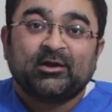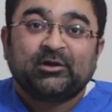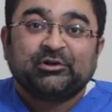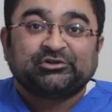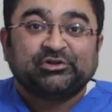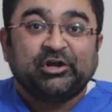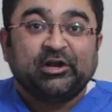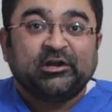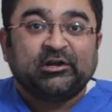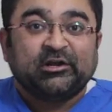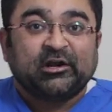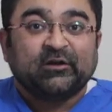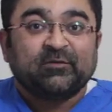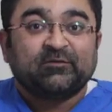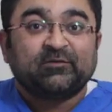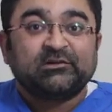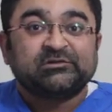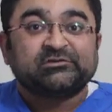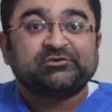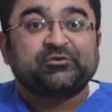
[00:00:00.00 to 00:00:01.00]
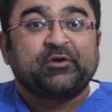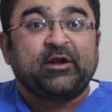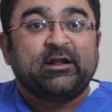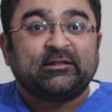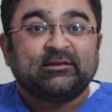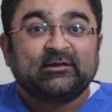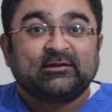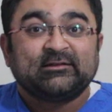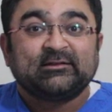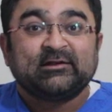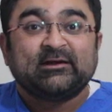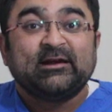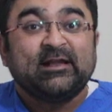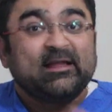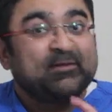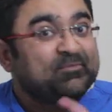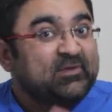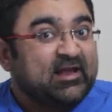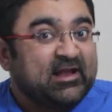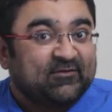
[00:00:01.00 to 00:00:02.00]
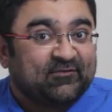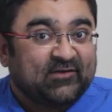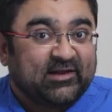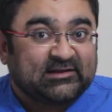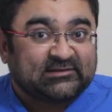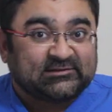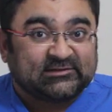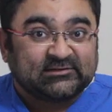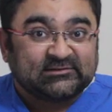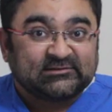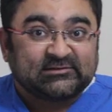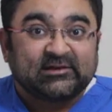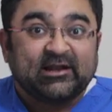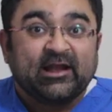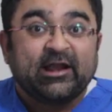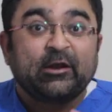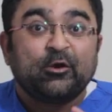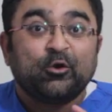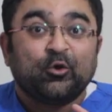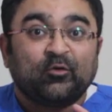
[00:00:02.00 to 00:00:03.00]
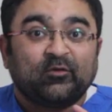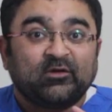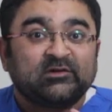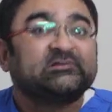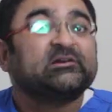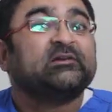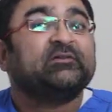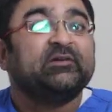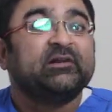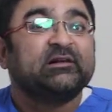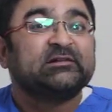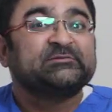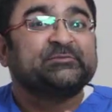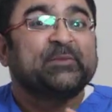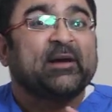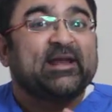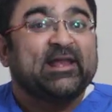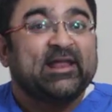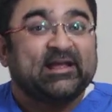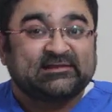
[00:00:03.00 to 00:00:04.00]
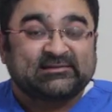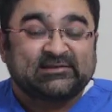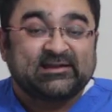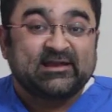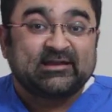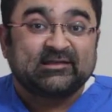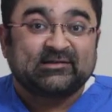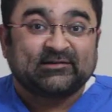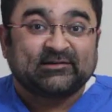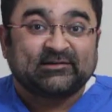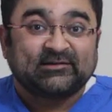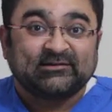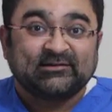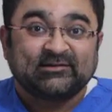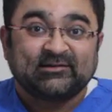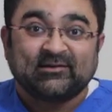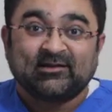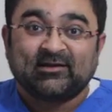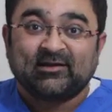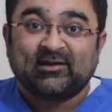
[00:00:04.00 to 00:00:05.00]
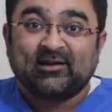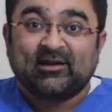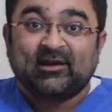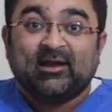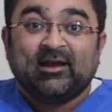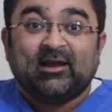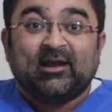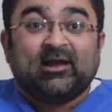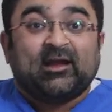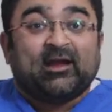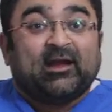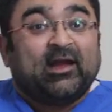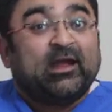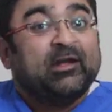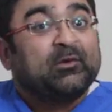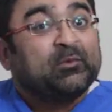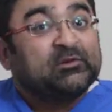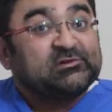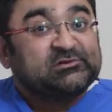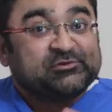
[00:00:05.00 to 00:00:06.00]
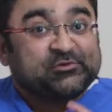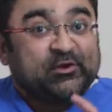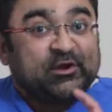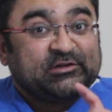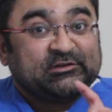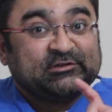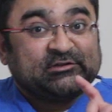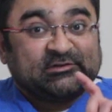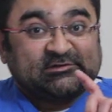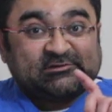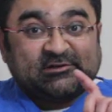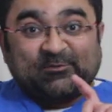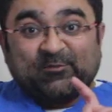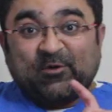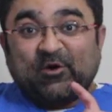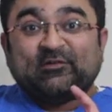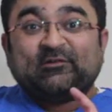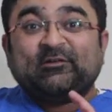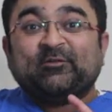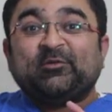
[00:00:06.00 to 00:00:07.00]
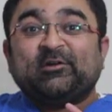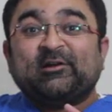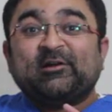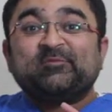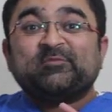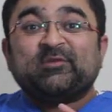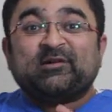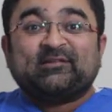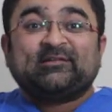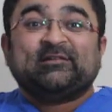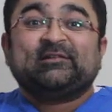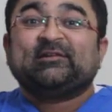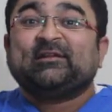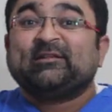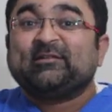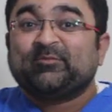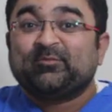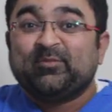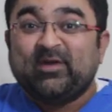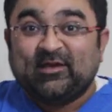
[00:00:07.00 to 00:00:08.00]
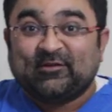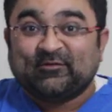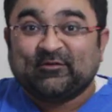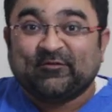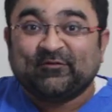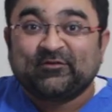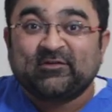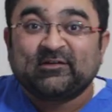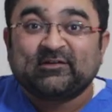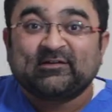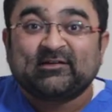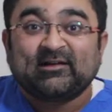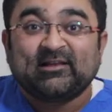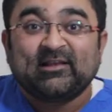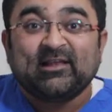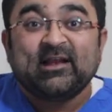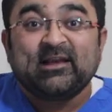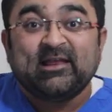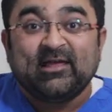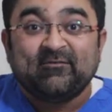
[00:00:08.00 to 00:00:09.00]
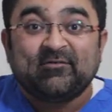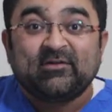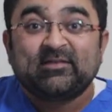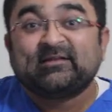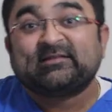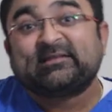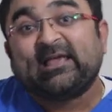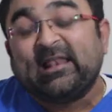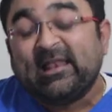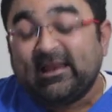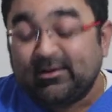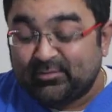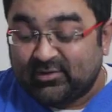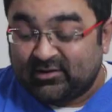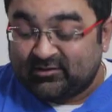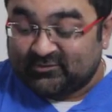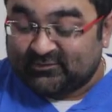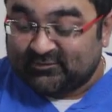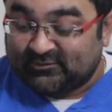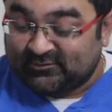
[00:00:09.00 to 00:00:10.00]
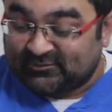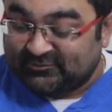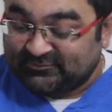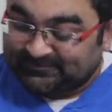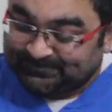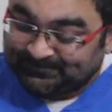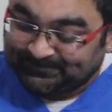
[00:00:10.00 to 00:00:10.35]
Chin tuck will strengthen the deep neck flexors and lower cervical spine extensors. It will stretch the suboccipital muscles at the base of the skull and even the scalene muscles.